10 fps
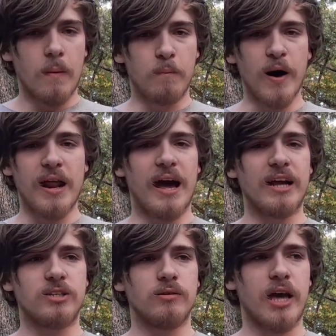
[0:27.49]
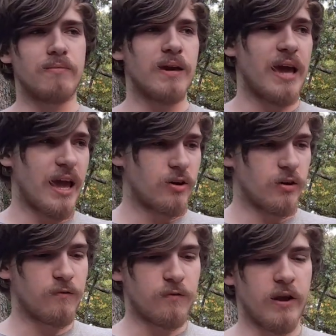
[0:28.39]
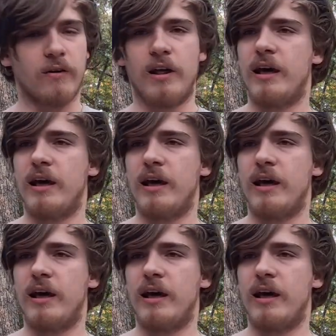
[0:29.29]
But I do like me a good flare gun.